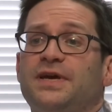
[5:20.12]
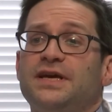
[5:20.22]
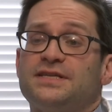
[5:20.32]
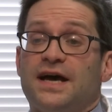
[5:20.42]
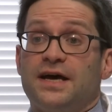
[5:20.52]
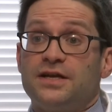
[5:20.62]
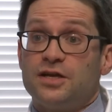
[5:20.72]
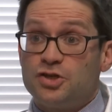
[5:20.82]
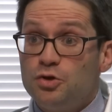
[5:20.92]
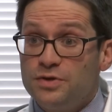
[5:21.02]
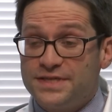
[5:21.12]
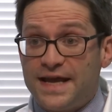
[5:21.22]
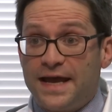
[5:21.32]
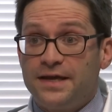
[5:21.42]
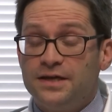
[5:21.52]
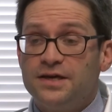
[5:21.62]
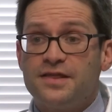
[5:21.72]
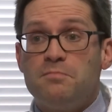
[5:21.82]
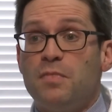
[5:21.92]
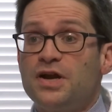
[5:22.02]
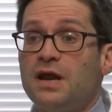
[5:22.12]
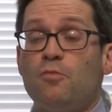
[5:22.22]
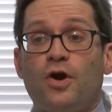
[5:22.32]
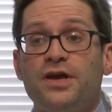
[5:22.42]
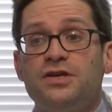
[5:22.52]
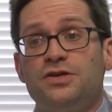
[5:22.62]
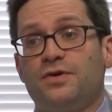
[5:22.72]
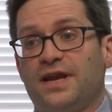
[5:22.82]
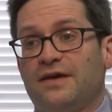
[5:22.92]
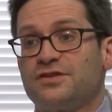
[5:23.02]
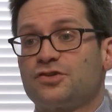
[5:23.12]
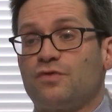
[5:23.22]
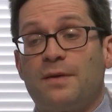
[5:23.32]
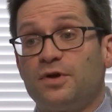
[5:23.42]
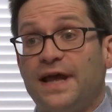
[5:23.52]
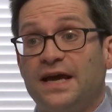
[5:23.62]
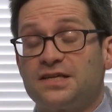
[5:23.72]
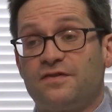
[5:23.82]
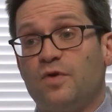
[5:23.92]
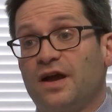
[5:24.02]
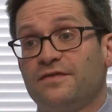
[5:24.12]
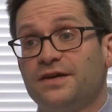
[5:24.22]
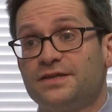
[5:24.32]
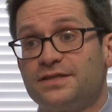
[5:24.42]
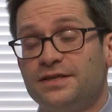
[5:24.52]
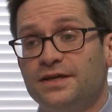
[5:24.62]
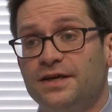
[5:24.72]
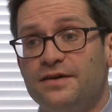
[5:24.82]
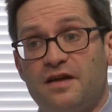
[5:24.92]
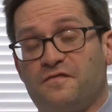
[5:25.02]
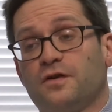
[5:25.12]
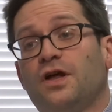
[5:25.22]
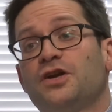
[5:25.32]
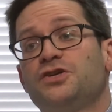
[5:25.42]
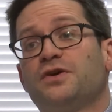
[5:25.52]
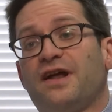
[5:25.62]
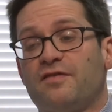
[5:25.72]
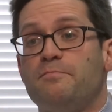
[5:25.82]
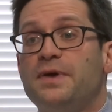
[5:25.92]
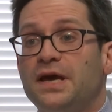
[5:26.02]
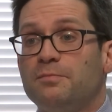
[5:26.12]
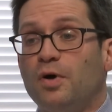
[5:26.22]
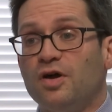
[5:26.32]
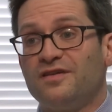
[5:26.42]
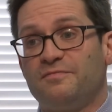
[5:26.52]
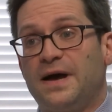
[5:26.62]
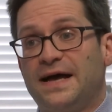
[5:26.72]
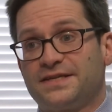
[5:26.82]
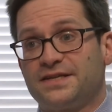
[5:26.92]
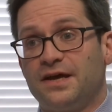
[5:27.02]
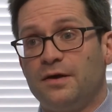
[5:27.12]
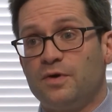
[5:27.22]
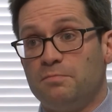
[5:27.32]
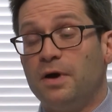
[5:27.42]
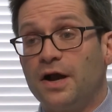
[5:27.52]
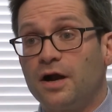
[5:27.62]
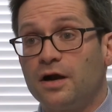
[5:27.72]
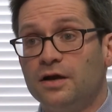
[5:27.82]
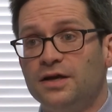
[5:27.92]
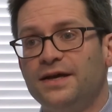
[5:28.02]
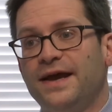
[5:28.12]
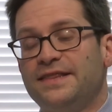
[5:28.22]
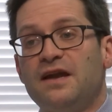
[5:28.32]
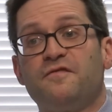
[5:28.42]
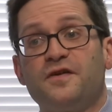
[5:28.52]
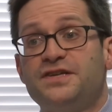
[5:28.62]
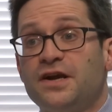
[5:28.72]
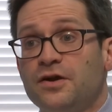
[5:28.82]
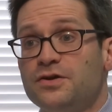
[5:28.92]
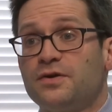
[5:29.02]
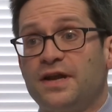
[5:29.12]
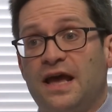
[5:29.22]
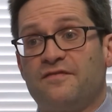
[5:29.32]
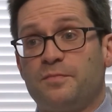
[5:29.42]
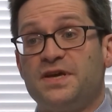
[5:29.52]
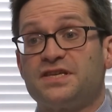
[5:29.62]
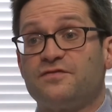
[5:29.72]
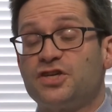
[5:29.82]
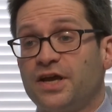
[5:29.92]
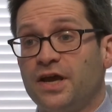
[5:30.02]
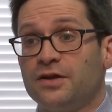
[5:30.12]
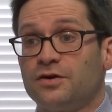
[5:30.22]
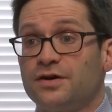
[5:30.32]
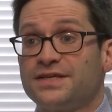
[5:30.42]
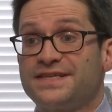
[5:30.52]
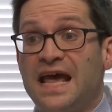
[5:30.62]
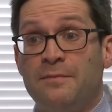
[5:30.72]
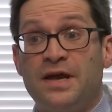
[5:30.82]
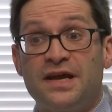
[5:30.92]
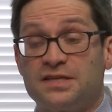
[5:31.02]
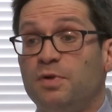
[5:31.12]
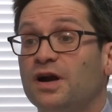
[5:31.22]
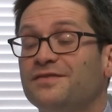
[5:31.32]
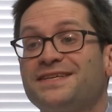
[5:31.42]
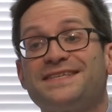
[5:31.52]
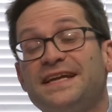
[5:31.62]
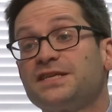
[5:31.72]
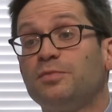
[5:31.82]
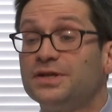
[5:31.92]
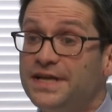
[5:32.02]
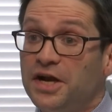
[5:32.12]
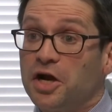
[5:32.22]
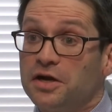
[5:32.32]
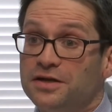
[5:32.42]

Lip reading: is on a Tuesday, then Monday morning you can have scrambled eggs for breakfast. Then for lunch you can have a big bowl of pasta with butter. And then for dinner you can have a piece of chicken or salmon as part of a sensible dinner.